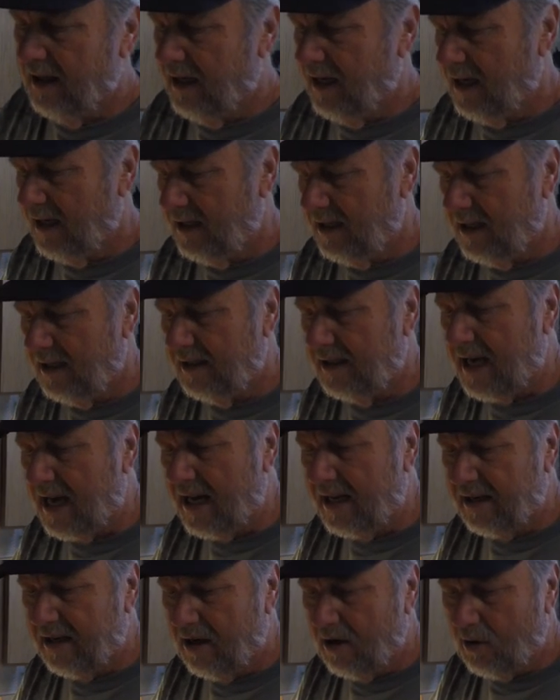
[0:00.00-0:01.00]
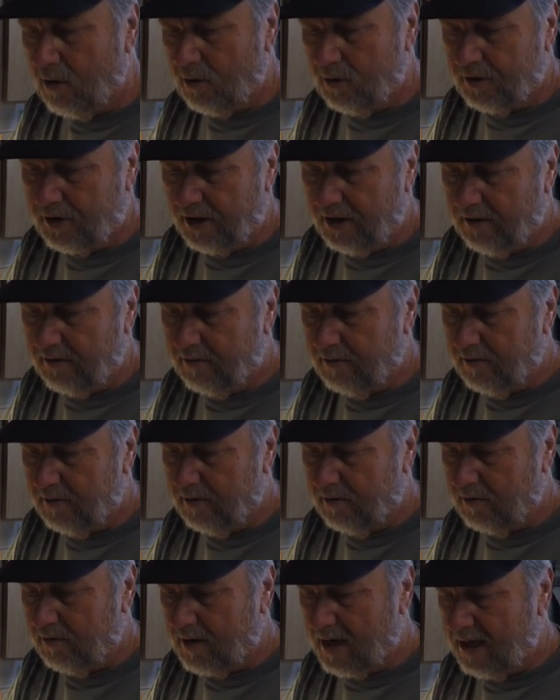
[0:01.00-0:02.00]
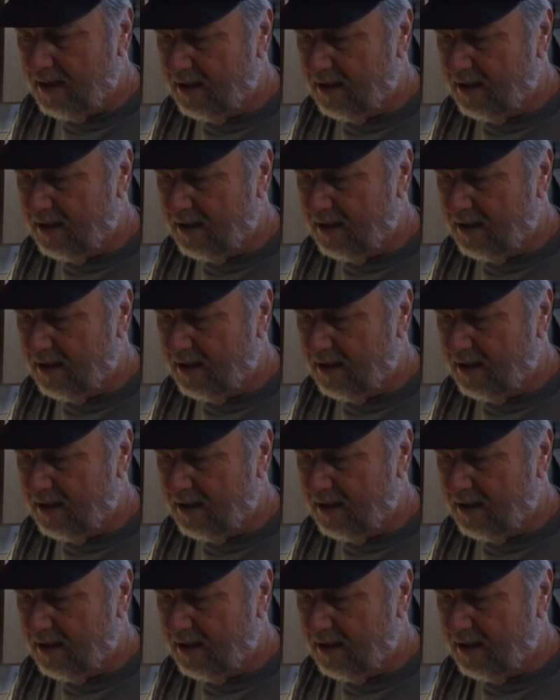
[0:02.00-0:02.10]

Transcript: And then that holds it right